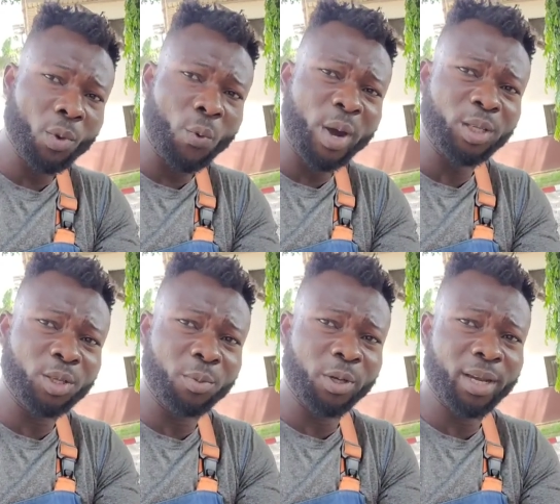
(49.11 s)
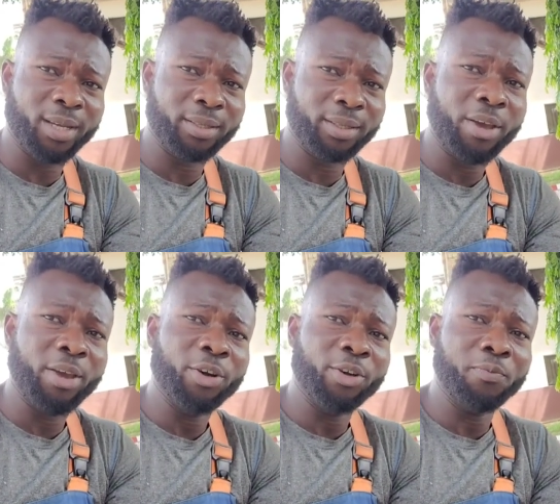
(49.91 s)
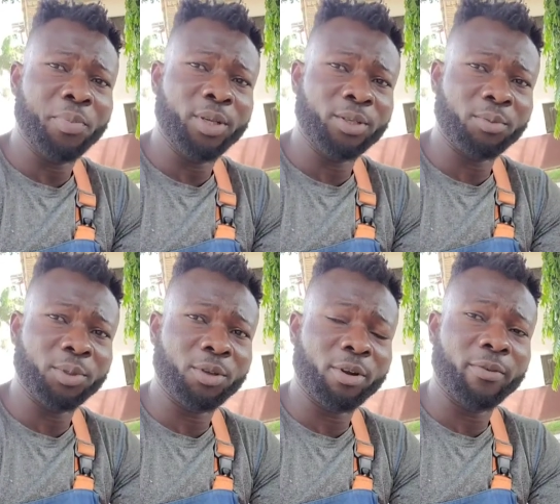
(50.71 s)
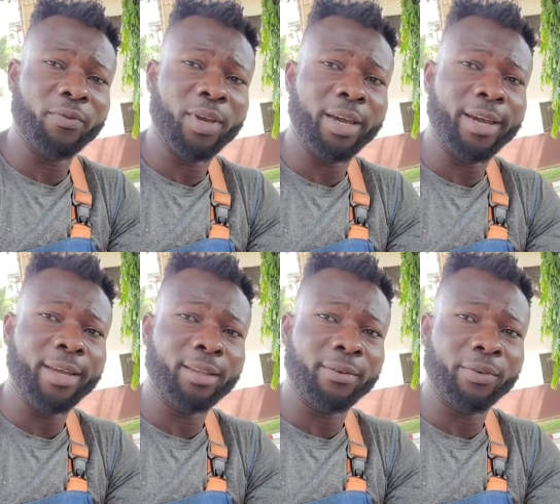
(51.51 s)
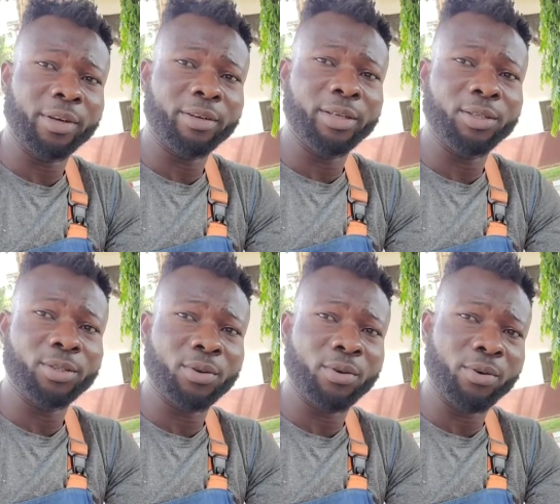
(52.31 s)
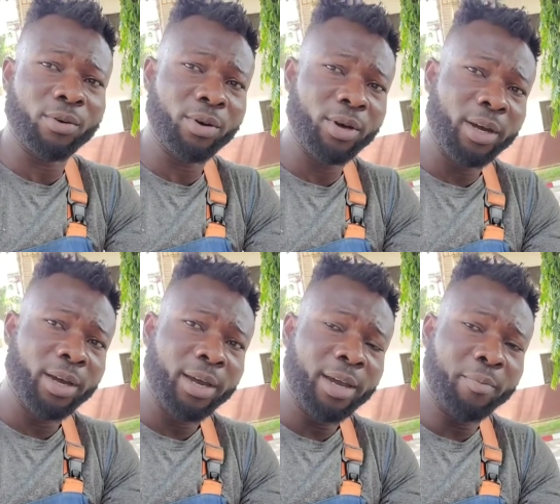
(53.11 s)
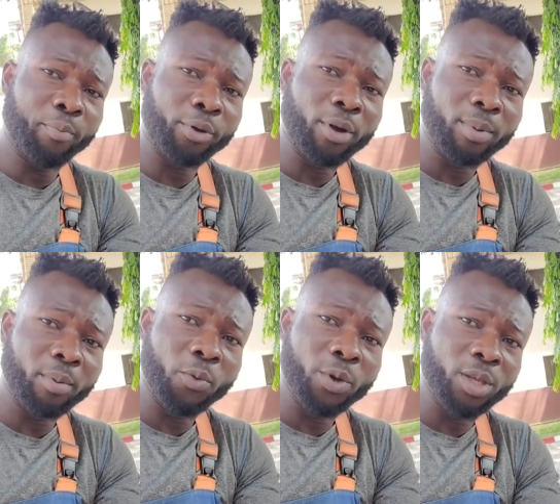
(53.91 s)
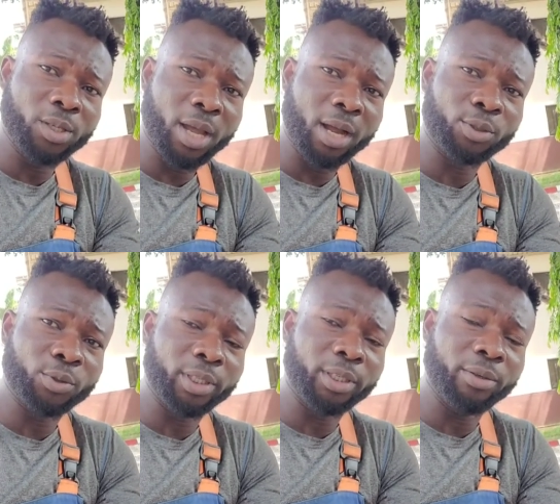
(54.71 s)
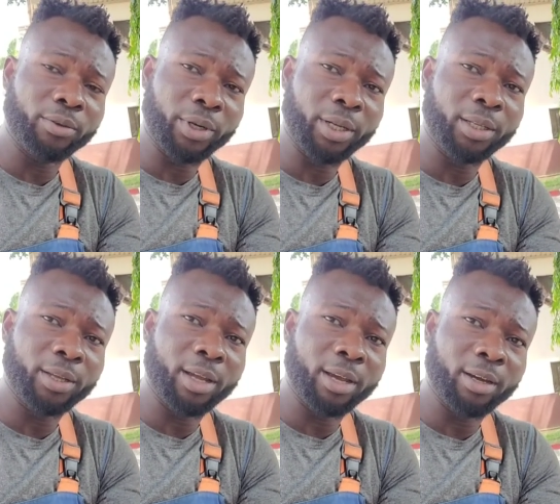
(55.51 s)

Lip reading: while some others could be some sort of interference or a problem which is actually related